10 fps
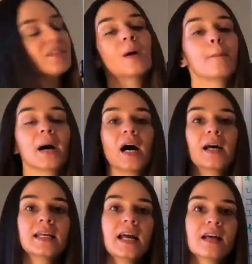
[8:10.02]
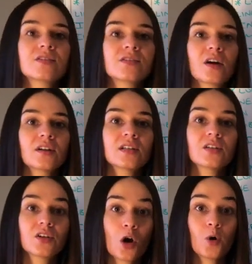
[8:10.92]
if the body has started
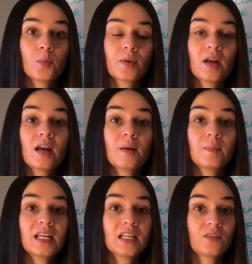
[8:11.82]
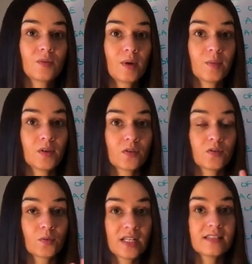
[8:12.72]
to cope, meaning remember
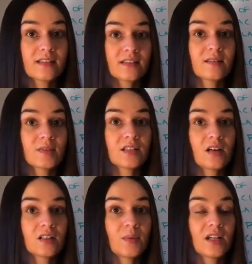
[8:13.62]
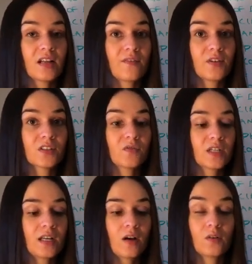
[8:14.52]
those three systems I talked about in that first
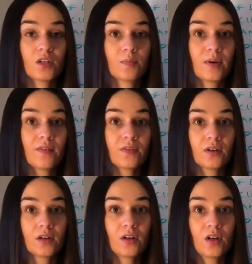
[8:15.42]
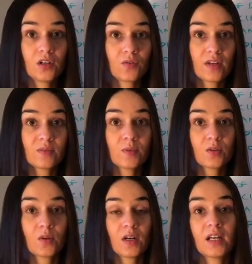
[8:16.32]
video, your buffer, your
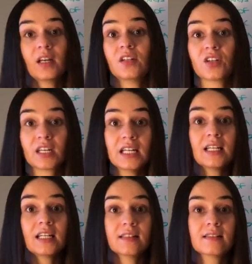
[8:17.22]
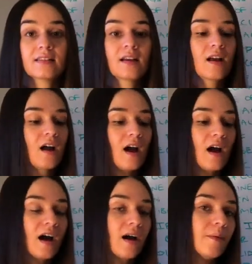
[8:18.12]
respiratory, and your kidneys.
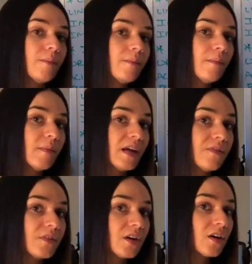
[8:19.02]
If